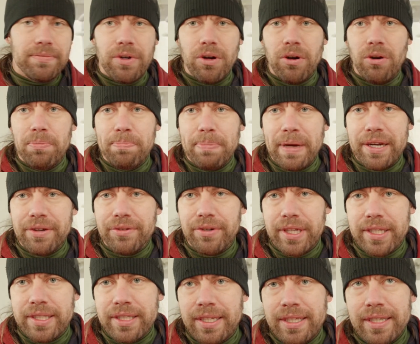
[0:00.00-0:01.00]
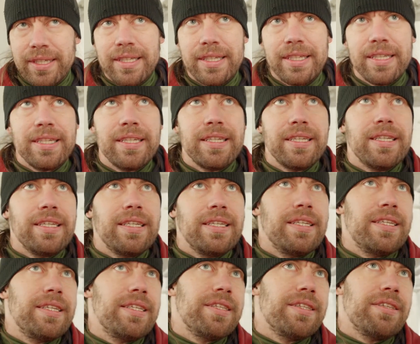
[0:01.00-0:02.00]
old batteries,
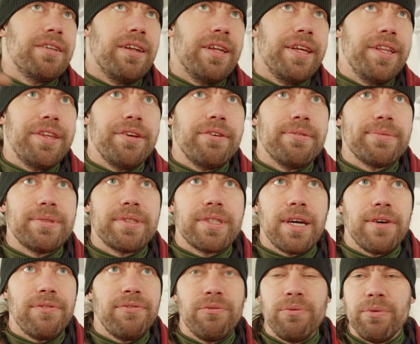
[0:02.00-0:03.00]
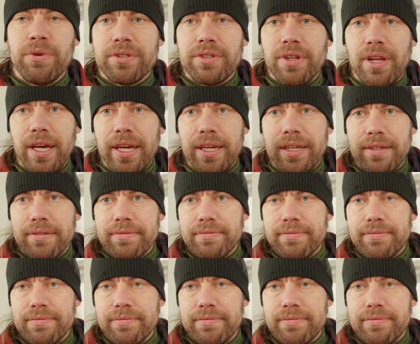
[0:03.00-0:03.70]
the lithium stuff was like